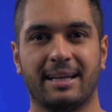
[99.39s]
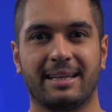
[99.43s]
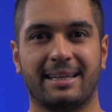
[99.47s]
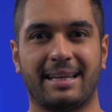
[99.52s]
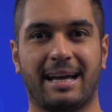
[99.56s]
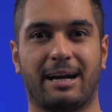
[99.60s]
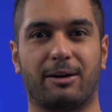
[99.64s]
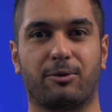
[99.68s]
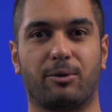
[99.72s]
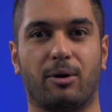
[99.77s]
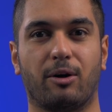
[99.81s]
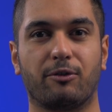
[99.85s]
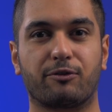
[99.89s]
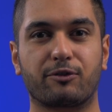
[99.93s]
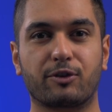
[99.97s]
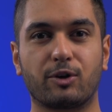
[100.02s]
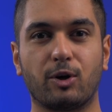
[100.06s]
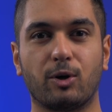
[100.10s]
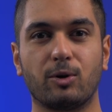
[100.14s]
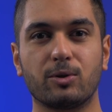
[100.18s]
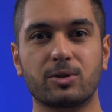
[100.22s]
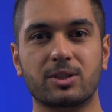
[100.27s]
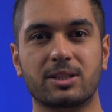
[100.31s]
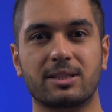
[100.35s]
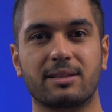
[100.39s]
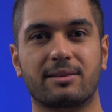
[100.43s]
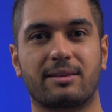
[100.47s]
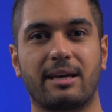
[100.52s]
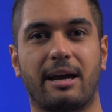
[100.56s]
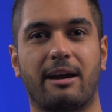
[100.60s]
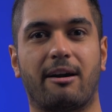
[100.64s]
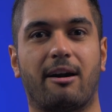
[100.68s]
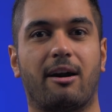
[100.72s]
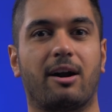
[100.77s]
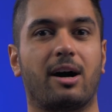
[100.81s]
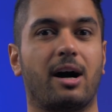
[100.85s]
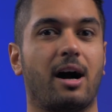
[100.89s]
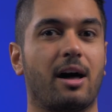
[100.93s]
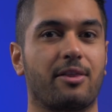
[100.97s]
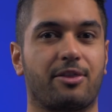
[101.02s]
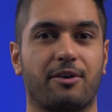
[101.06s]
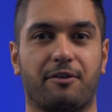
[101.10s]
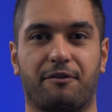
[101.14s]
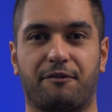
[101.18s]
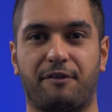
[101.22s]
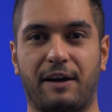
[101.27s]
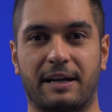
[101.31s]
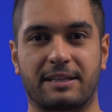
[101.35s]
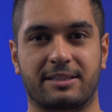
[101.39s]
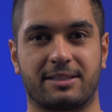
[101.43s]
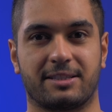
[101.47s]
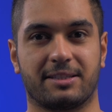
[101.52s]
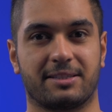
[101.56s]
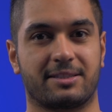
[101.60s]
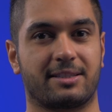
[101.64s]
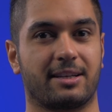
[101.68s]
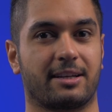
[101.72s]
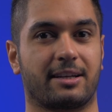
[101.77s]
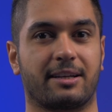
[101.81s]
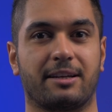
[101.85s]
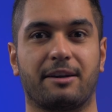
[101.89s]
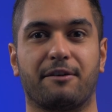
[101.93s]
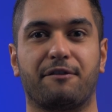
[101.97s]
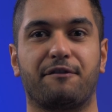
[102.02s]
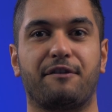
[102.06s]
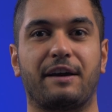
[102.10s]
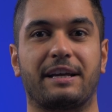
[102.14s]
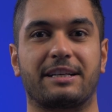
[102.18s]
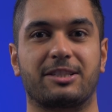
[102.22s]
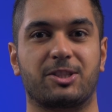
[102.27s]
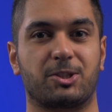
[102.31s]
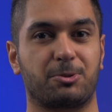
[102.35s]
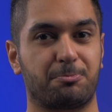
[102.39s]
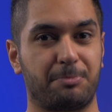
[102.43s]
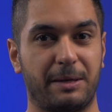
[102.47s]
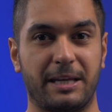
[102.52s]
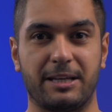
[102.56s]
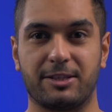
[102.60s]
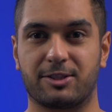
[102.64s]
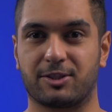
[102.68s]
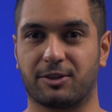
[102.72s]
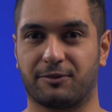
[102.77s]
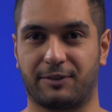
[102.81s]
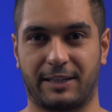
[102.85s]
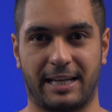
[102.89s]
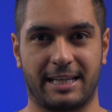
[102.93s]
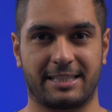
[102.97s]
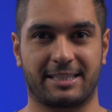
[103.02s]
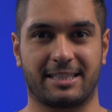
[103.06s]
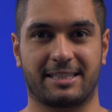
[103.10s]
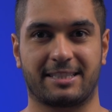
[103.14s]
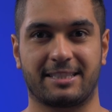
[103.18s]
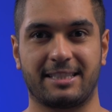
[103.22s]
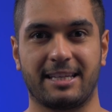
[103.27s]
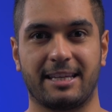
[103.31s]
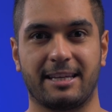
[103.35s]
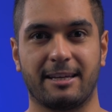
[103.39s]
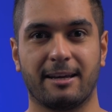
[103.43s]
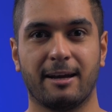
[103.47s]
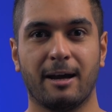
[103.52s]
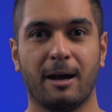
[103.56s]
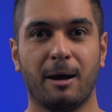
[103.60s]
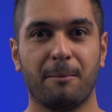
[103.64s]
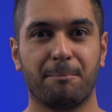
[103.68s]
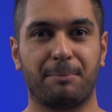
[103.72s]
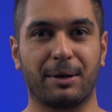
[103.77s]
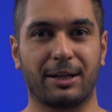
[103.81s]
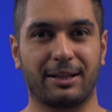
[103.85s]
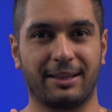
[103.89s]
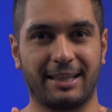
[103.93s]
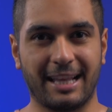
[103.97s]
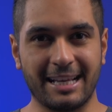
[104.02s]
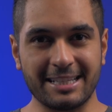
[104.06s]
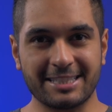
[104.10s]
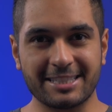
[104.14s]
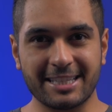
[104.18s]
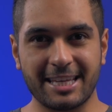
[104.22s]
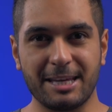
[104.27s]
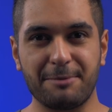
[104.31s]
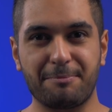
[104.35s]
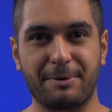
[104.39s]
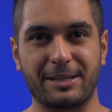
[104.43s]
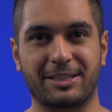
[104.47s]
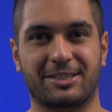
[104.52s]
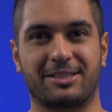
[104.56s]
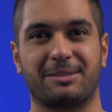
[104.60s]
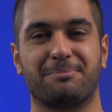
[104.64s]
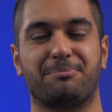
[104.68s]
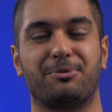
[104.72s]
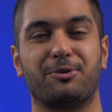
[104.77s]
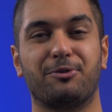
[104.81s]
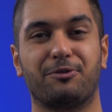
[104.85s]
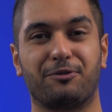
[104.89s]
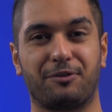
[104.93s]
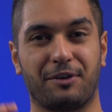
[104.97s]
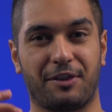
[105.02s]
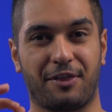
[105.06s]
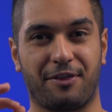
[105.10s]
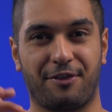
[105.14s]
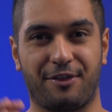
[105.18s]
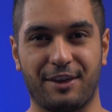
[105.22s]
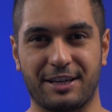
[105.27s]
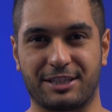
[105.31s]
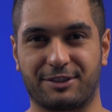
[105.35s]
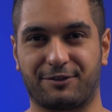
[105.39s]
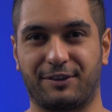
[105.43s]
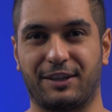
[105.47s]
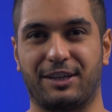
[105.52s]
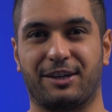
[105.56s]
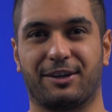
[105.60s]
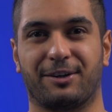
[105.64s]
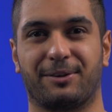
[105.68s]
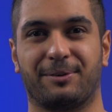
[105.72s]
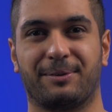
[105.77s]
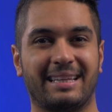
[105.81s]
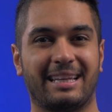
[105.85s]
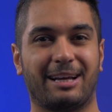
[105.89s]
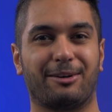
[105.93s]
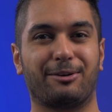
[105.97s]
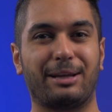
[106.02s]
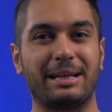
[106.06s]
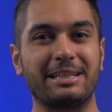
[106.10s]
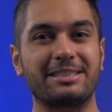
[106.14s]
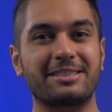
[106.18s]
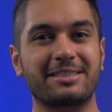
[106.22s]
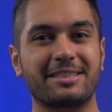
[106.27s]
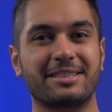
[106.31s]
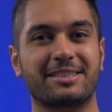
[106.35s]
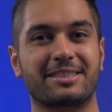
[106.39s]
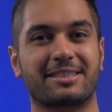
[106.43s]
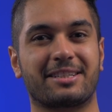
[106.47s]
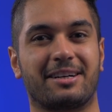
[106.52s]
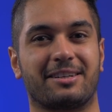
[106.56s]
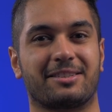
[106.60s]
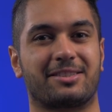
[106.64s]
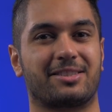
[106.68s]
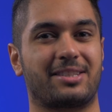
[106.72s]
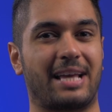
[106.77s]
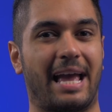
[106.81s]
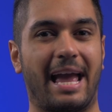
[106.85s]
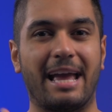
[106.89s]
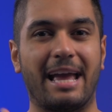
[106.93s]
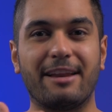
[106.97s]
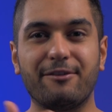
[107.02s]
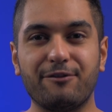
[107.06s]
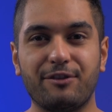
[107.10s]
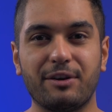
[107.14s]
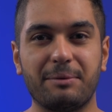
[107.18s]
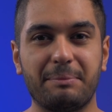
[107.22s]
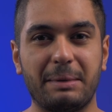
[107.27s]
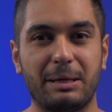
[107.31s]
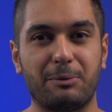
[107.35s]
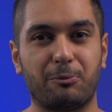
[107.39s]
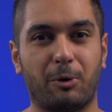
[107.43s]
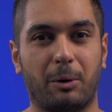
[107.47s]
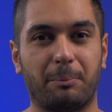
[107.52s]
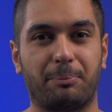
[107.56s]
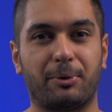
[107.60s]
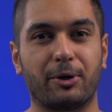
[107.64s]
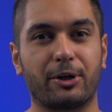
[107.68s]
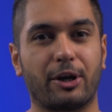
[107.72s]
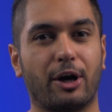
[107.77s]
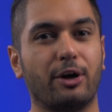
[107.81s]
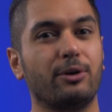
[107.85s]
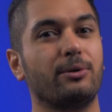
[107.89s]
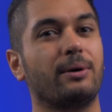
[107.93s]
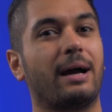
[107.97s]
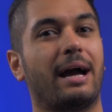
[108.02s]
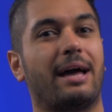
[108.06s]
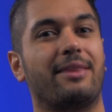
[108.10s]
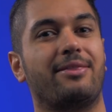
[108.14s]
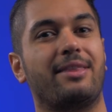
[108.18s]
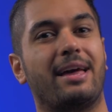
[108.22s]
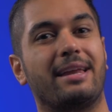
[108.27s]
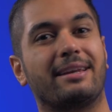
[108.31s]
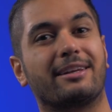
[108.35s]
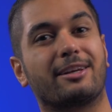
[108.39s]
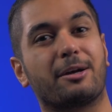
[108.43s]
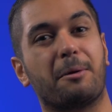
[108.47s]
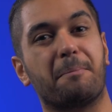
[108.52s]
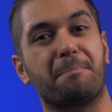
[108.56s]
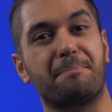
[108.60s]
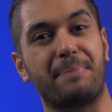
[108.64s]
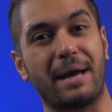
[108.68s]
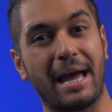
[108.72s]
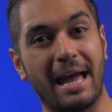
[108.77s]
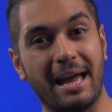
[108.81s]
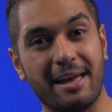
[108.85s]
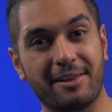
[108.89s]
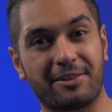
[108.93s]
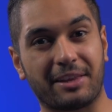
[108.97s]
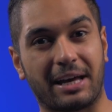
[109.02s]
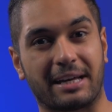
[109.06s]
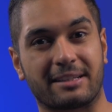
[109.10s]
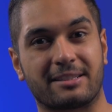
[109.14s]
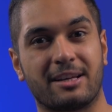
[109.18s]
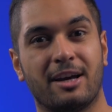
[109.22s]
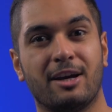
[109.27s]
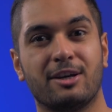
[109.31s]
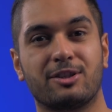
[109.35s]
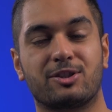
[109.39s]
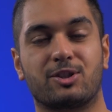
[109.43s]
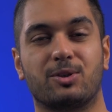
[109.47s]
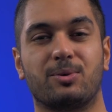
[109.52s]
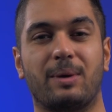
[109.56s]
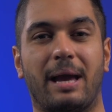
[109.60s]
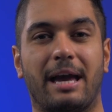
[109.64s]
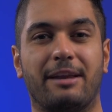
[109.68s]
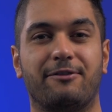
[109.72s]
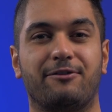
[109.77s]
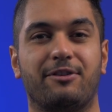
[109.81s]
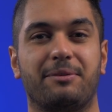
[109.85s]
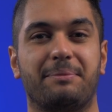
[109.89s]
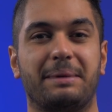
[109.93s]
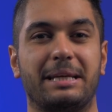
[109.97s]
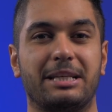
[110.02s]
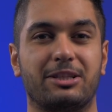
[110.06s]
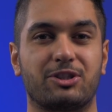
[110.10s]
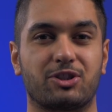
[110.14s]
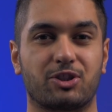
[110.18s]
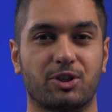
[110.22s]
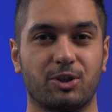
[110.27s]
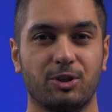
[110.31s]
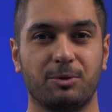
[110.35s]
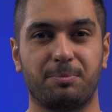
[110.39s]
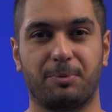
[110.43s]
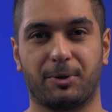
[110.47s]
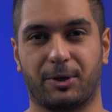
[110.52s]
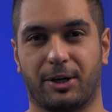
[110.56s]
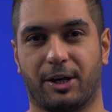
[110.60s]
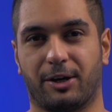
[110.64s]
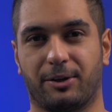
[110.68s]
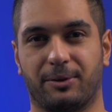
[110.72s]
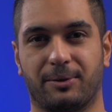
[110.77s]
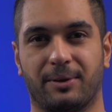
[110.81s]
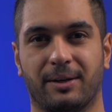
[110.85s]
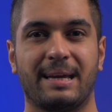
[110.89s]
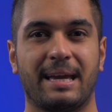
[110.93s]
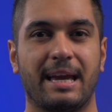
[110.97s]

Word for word: Now, of course, there are other factors that can affect speeds of an SSD, but let's keep it simple for this video. Now let's discuss NVMe 1.0 and then compare that to NVMe 2.0.